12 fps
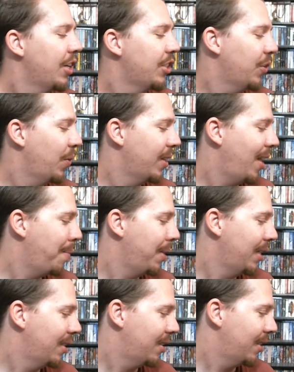So what that
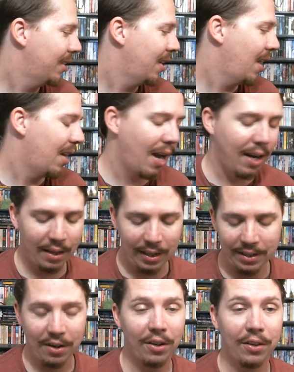means is none of
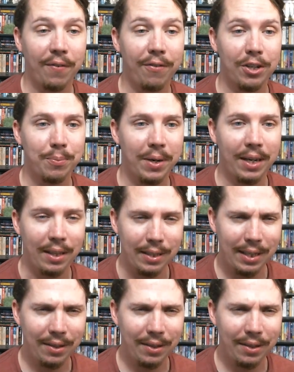these are the first book in the